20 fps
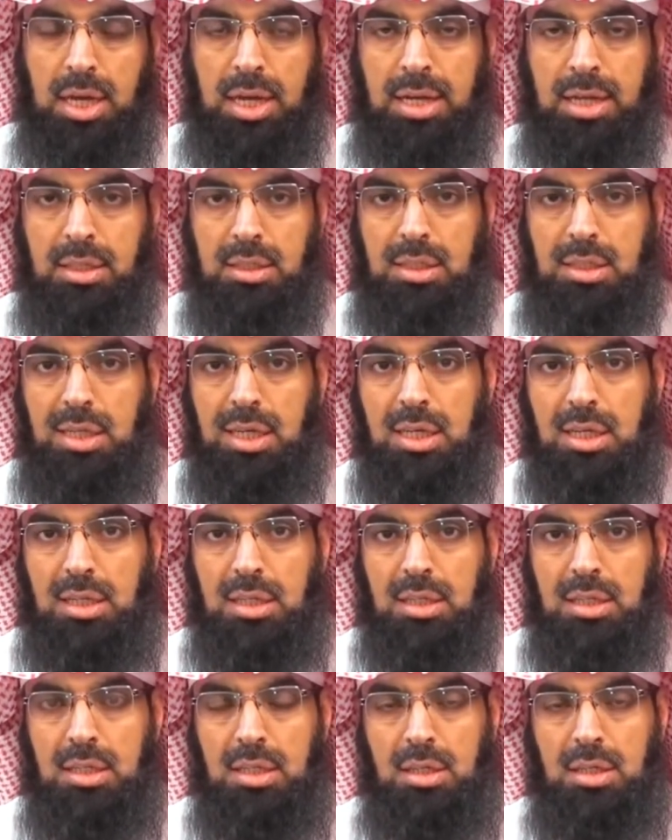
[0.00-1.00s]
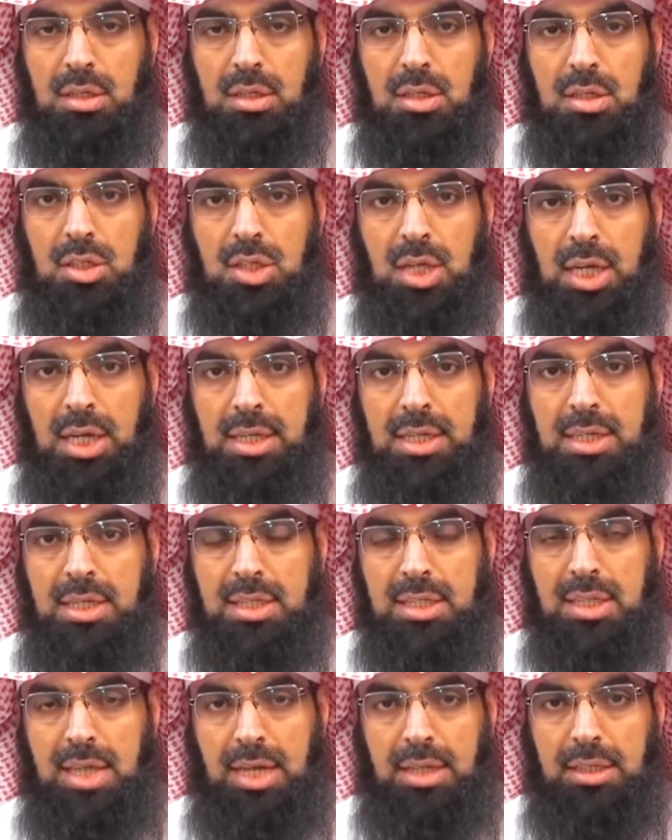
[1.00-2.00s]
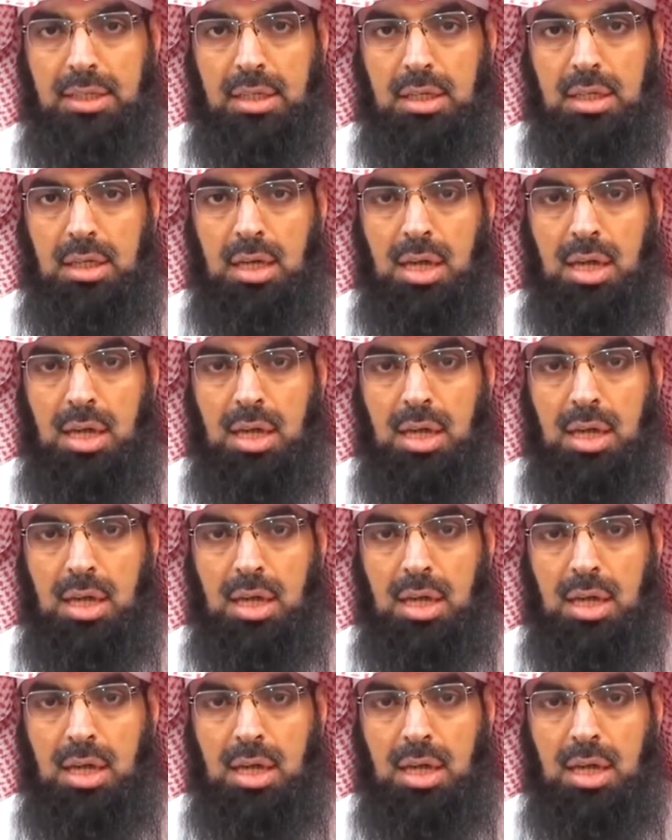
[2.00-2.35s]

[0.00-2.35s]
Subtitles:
until sunset.